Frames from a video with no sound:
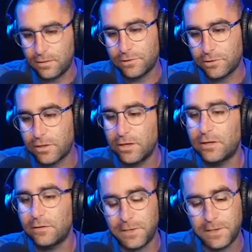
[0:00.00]
you're going to
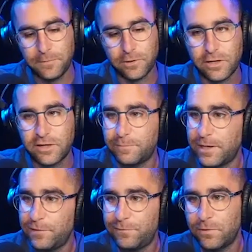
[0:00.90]
people are going to need to
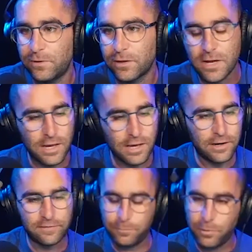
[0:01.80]
pay for it.
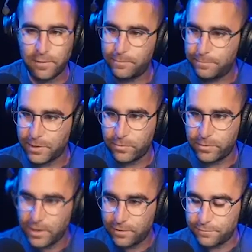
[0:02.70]
And it's a problem
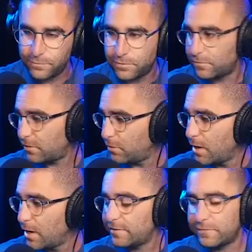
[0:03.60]
Bitcoin had a few years ago.
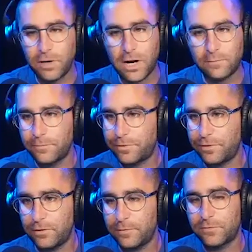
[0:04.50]
It's a problem
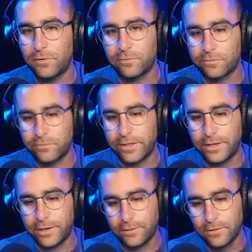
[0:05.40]
Ethereum's going through right
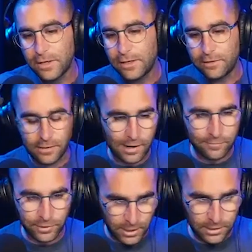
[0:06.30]
now.
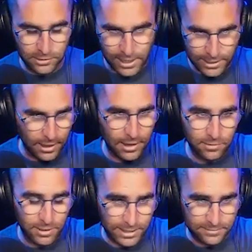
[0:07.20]
Every con I I,
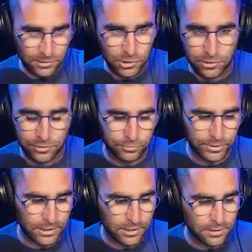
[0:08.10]
I executed 3